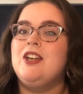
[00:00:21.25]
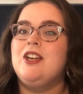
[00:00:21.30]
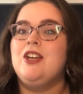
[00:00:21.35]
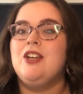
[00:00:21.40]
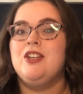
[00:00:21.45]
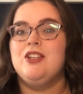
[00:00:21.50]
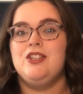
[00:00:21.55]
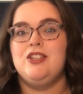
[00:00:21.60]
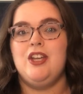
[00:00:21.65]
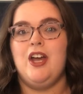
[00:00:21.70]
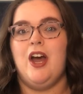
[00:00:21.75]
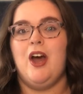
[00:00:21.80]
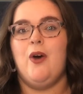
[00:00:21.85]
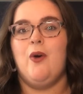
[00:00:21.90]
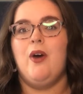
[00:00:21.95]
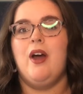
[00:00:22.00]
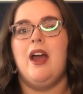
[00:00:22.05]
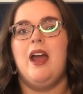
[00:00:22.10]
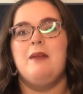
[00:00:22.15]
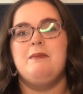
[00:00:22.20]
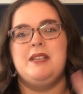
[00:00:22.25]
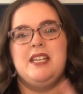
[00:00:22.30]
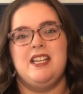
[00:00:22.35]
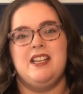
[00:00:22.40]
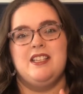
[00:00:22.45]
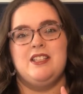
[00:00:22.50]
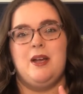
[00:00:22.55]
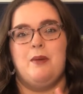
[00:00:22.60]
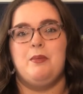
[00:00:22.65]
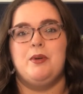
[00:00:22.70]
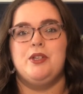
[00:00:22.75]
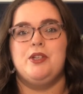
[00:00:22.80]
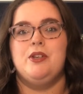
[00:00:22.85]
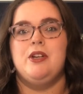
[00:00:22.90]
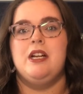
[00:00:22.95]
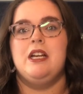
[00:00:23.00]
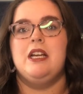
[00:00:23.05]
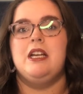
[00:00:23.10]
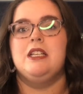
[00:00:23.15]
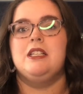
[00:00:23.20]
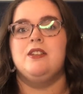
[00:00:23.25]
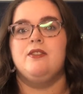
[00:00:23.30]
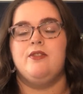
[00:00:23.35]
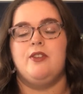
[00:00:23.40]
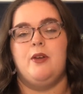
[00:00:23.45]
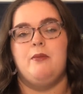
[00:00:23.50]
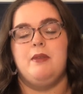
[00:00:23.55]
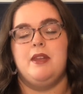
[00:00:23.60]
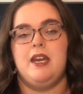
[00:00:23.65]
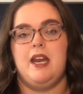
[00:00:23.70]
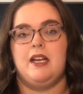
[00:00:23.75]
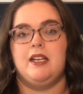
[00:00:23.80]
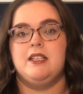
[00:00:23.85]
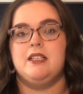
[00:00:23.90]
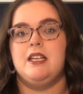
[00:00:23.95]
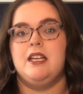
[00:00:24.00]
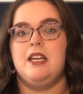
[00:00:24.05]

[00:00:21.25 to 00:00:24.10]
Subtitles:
So I'm taking this opportunity to film the next